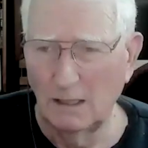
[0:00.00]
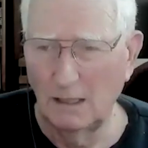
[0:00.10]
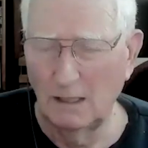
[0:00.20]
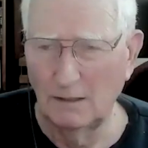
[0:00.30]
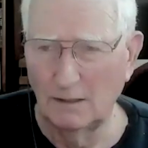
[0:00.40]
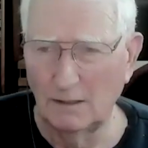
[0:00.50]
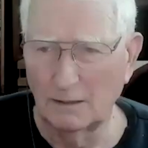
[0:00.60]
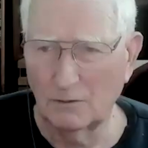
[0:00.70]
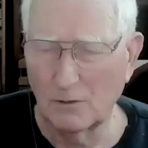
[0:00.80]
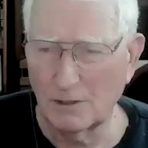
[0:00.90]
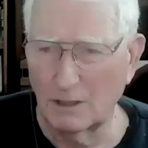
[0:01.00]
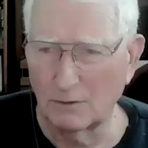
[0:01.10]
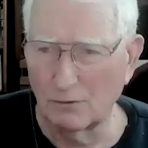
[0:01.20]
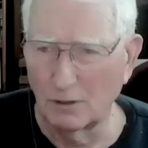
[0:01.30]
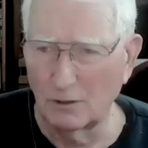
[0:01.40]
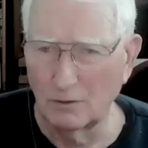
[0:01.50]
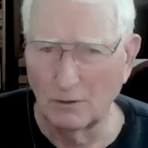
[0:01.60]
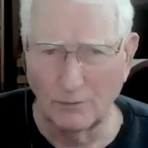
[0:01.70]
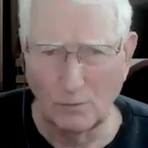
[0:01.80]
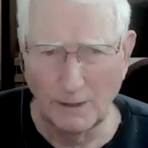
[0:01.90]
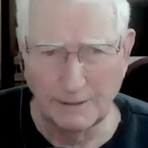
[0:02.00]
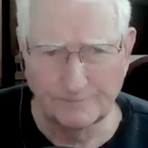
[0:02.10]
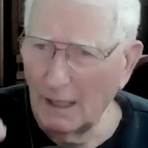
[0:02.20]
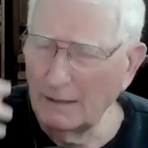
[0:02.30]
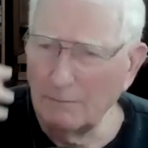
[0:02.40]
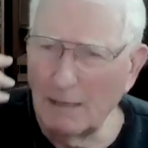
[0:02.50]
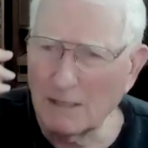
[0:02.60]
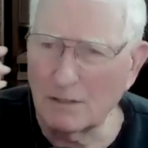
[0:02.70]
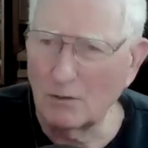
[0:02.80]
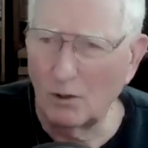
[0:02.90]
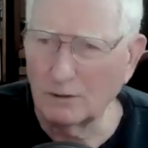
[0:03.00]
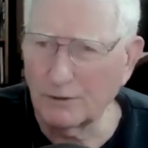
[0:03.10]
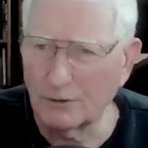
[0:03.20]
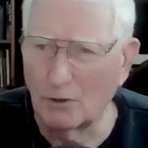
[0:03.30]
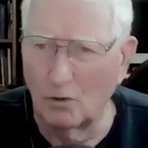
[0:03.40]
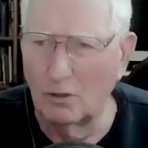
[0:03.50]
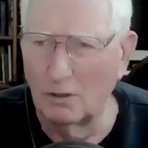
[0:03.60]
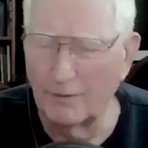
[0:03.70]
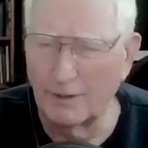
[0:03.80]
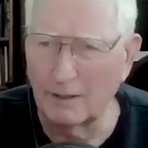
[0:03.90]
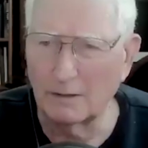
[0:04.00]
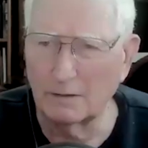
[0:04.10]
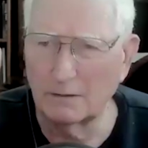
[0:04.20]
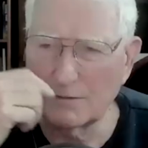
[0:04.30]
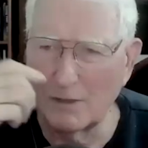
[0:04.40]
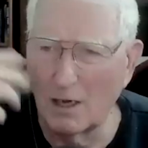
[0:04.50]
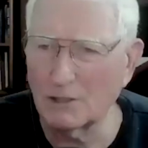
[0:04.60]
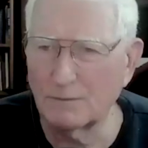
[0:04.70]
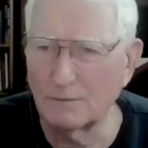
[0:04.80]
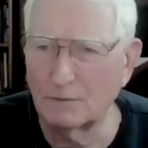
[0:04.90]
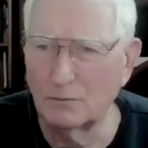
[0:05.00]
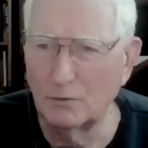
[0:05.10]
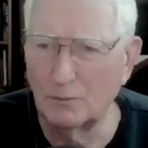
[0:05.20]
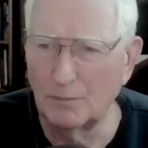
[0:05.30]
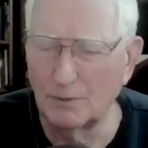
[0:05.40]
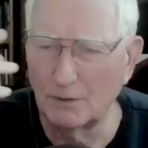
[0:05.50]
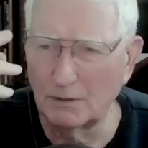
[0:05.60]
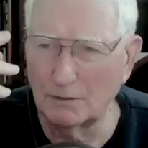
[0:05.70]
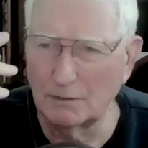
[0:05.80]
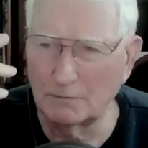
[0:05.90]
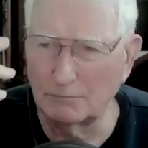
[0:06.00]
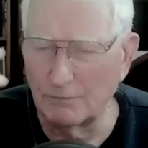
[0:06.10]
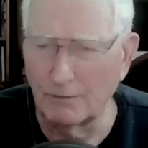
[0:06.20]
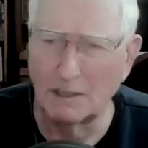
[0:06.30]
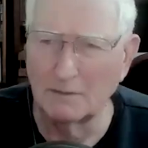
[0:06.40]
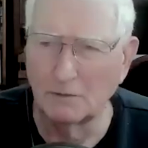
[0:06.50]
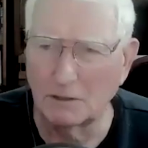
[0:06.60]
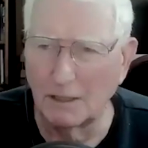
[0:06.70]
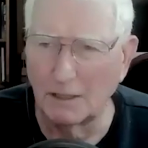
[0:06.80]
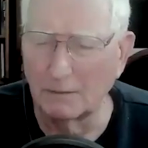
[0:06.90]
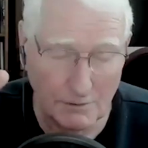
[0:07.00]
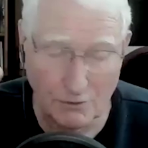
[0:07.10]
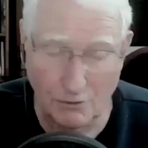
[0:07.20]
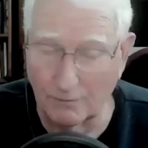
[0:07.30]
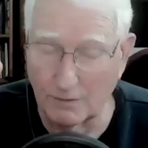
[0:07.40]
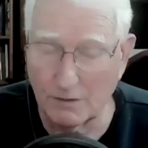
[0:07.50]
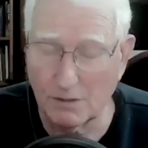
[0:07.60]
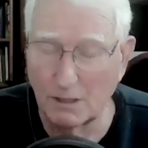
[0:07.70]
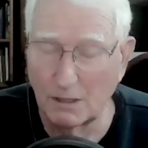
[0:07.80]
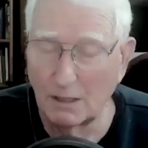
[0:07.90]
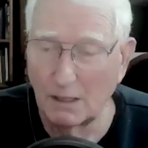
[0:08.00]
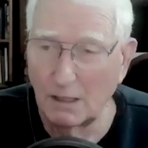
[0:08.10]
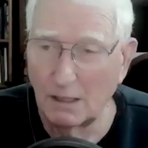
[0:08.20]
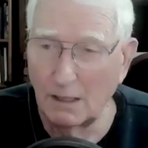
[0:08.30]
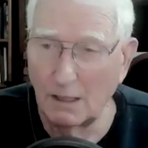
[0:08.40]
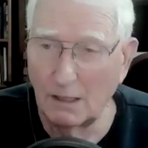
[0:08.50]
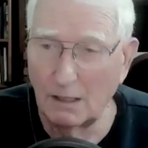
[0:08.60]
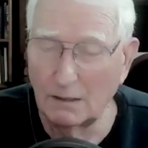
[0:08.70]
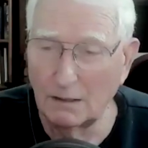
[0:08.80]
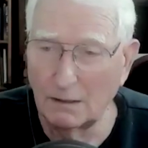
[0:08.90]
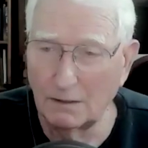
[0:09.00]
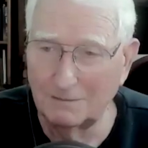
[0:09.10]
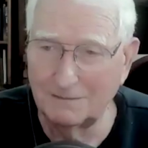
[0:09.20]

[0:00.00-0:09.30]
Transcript: and uh, of course, he got drunk along the way. And he makes an altar call there. It's an Oxford Group uh, revival kind of service. And uh,